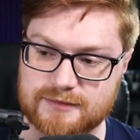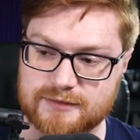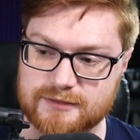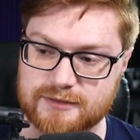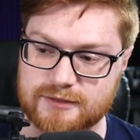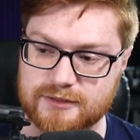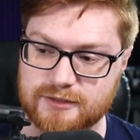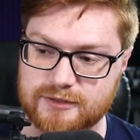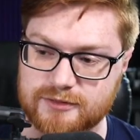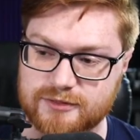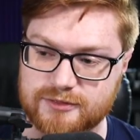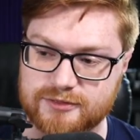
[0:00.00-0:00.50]

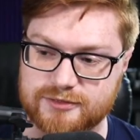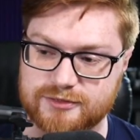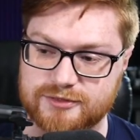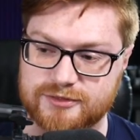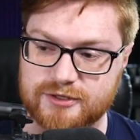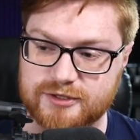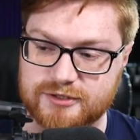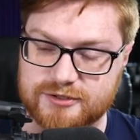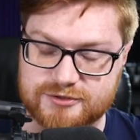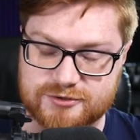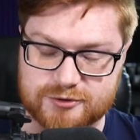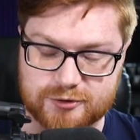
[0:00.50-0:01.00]

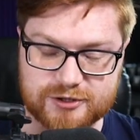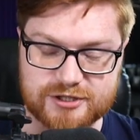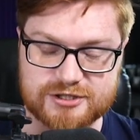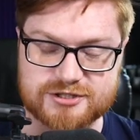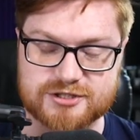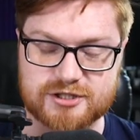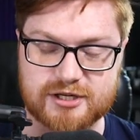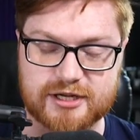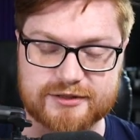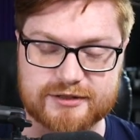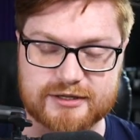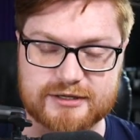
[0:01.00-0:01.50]
The
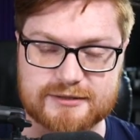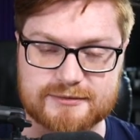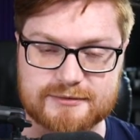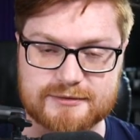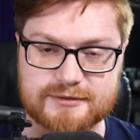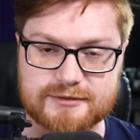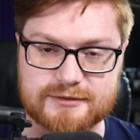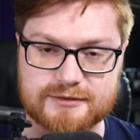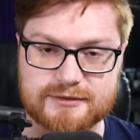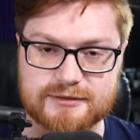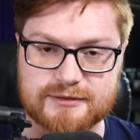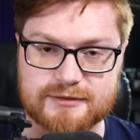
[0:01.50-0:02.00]
traditional, I think,
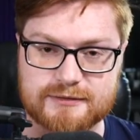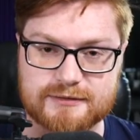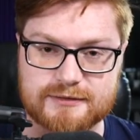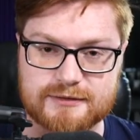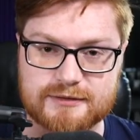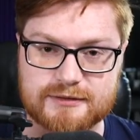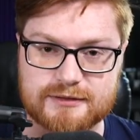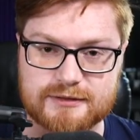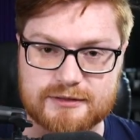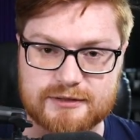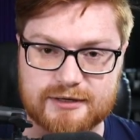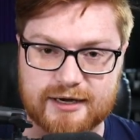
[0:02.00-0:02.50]

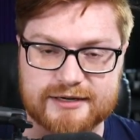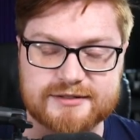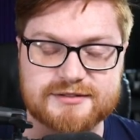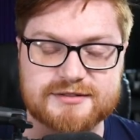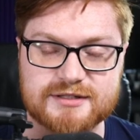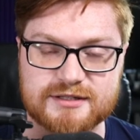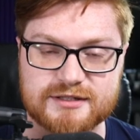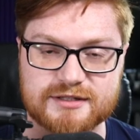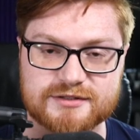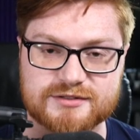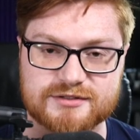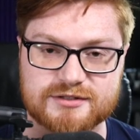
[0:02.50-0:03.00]

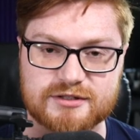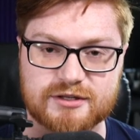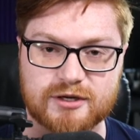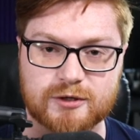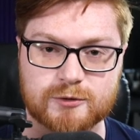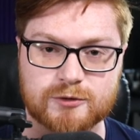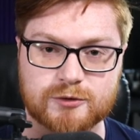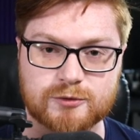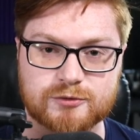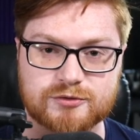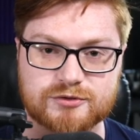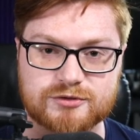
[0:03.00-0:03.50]
idea is no,
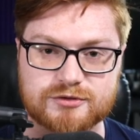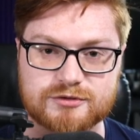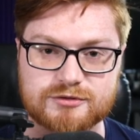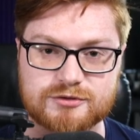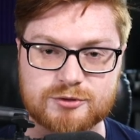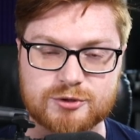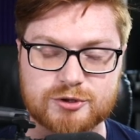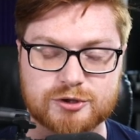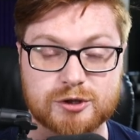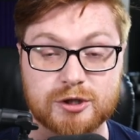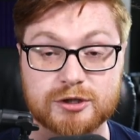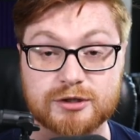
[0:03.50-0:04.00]
you
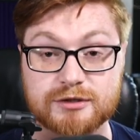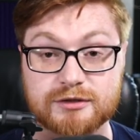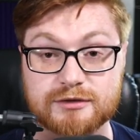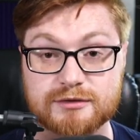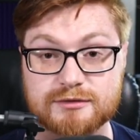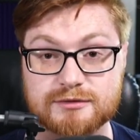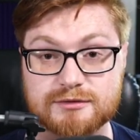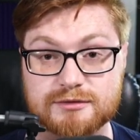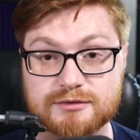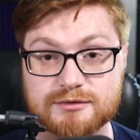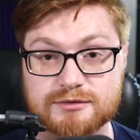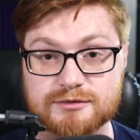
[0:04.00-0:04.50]
shouldn't.
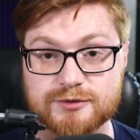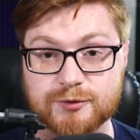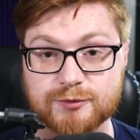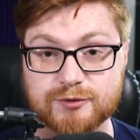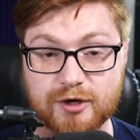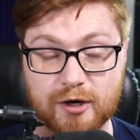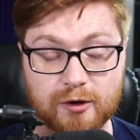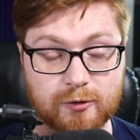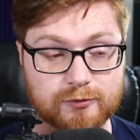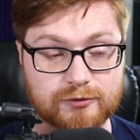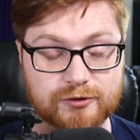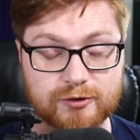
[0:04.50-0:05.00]
You
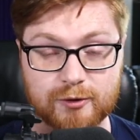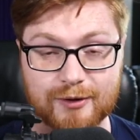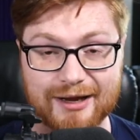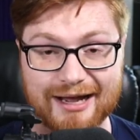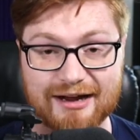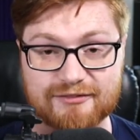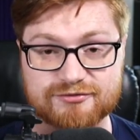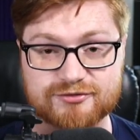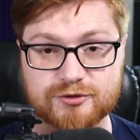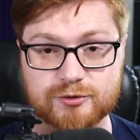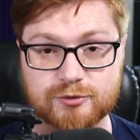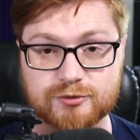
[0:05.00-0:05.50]
don't
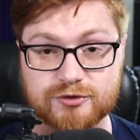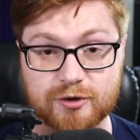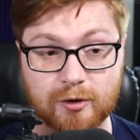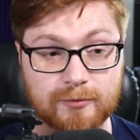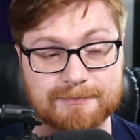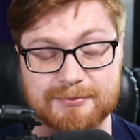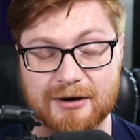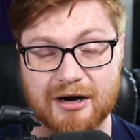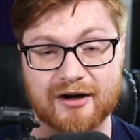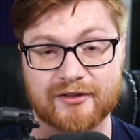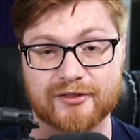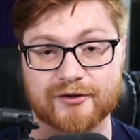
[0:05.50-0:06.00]
have to.
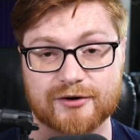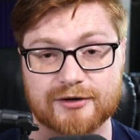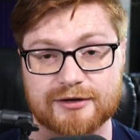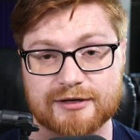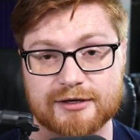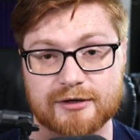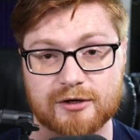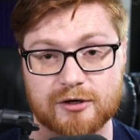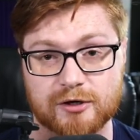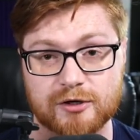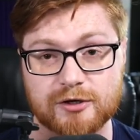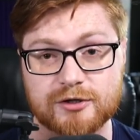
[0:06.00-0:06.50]
Don't bother.
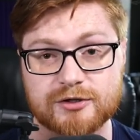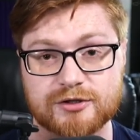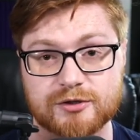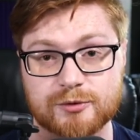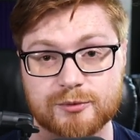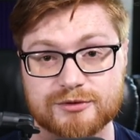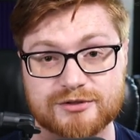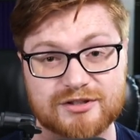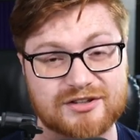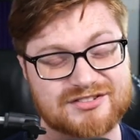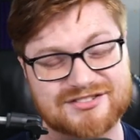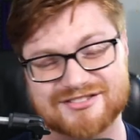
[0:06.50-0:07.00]
It'll hurt you.
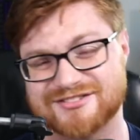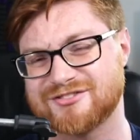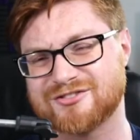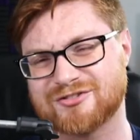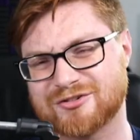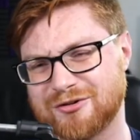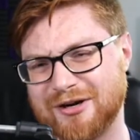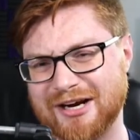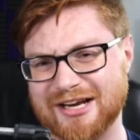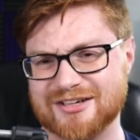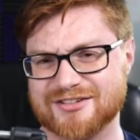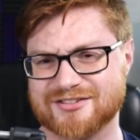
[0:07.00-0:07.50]
It does
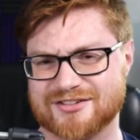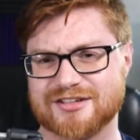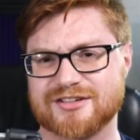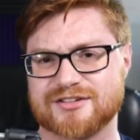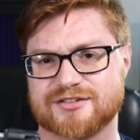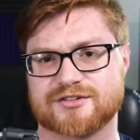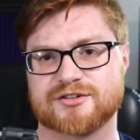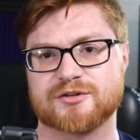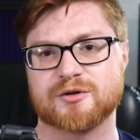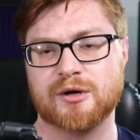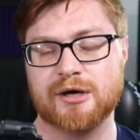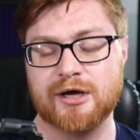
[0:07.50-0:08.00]
strange
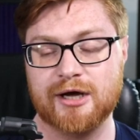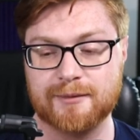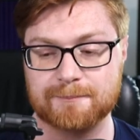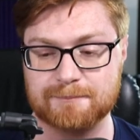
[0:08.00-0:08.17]
things to you.